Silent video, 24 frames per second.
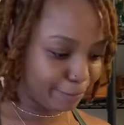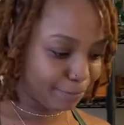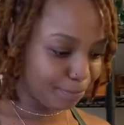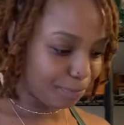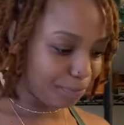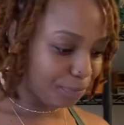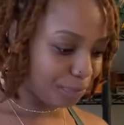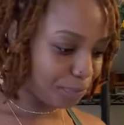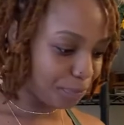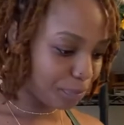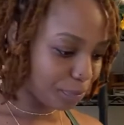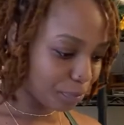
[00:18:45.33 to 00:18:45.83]

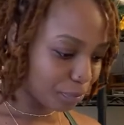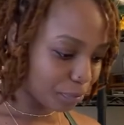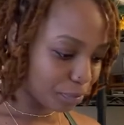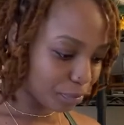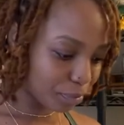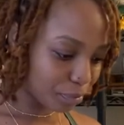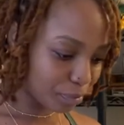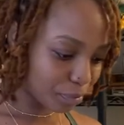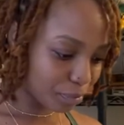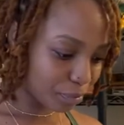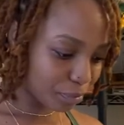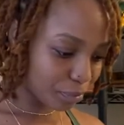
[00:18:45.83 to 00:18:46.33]

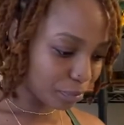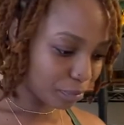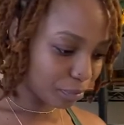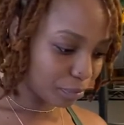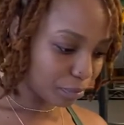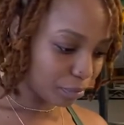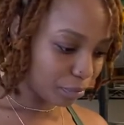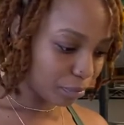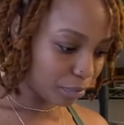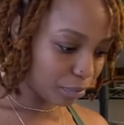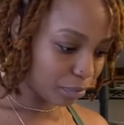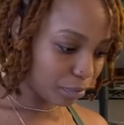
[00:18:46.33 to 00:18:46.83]

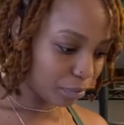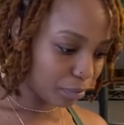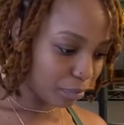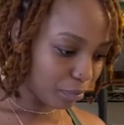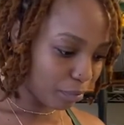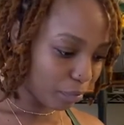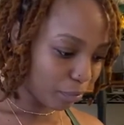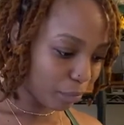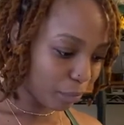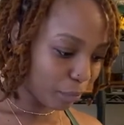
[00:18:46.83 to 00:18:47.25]
Nothing is said.